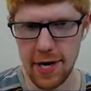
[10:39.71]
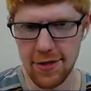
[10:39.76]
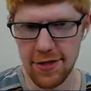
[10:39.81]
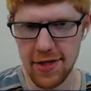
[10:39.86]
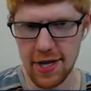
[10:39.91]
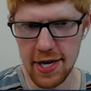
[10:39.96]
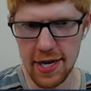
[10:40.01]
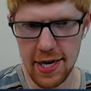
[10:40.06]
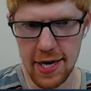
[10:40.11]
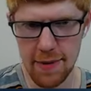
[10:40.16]
I
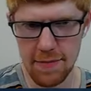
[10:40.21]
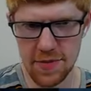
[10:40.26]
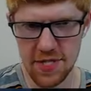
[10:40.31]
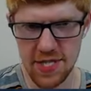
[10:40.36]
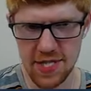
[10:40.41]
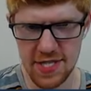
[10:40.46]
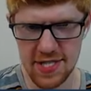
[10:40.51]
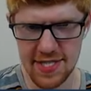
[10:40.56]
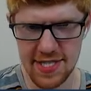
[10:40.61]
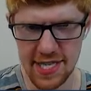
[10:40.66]
think I'm
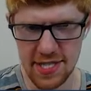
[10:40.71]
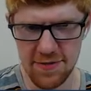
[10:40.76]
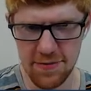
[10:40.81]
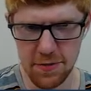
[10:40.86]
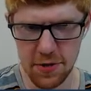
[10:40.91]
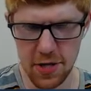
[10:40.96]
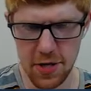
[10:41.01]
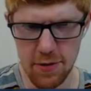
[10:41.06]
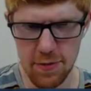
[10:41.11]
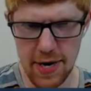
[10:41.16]

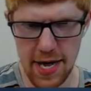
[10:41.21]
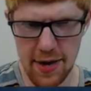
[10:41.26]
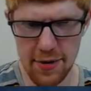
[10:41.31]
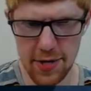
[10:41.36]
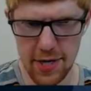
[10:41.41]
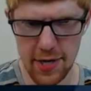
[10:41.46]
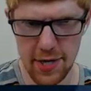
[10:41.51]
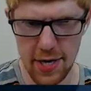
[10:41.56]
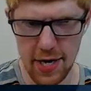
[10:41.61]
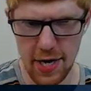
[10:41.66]
successfully around
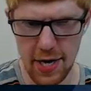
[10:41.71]
it.